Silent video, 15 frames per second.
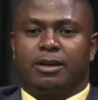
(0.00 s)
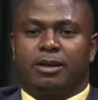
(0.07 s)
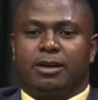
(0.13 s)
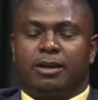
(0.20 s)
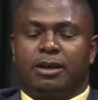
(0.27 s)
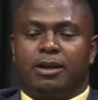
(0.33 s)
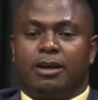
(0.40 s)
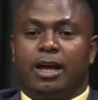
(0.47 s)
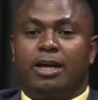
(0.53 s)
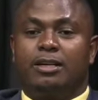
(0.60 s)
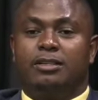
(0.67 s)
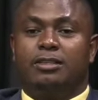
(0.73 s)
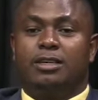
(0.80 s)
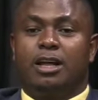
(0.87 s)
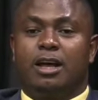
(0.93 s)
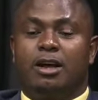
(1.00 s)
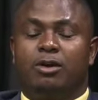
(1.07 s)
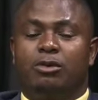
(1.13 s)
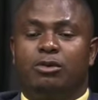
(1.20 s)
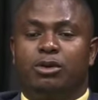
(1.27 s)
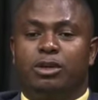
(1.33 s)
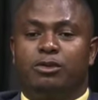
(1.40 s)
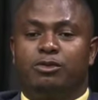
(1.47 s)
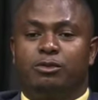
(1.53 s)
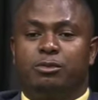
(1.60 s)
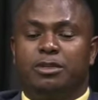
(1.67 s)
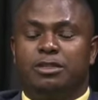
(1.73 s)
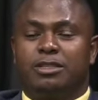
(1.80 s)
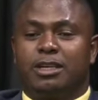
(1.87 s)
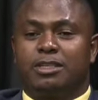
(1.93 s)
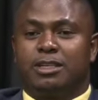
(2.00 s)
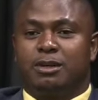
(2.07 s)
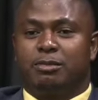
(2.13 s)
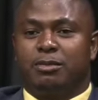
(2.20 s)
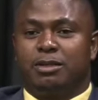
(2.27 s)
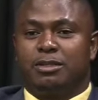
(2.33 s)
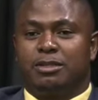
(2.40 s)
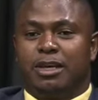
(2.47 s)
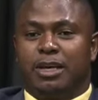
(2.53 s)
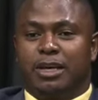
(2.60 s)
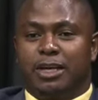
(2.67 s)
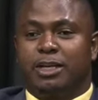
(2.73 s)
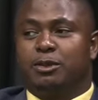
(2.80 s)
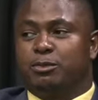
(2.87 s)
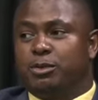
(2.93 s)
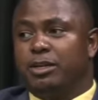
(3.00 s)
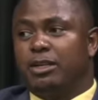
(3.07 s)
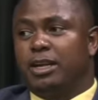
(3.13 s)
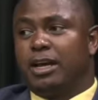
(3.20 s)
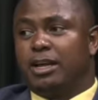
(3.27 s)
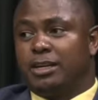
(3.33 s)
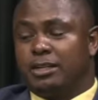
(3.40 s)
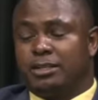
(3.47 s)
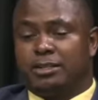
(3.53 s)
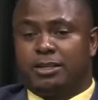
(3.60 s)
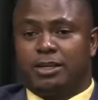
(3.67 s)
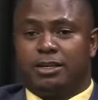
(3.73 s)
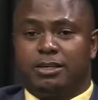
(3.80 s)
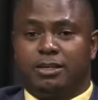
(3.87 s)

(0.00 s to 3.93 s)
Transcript: right now, if Mr. Chamisa had been arrested,